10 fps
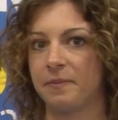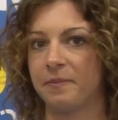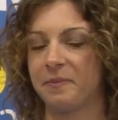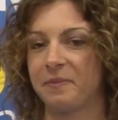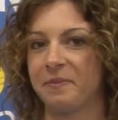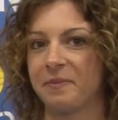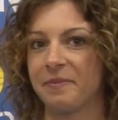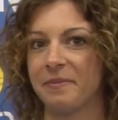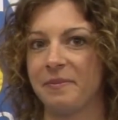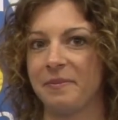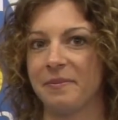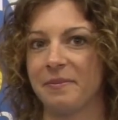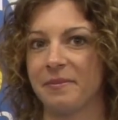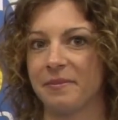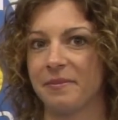
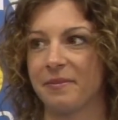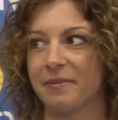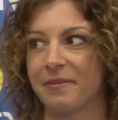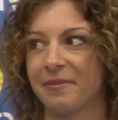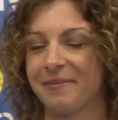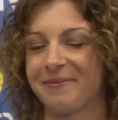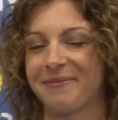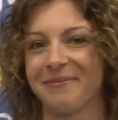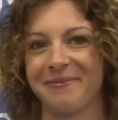This person isn't speaking.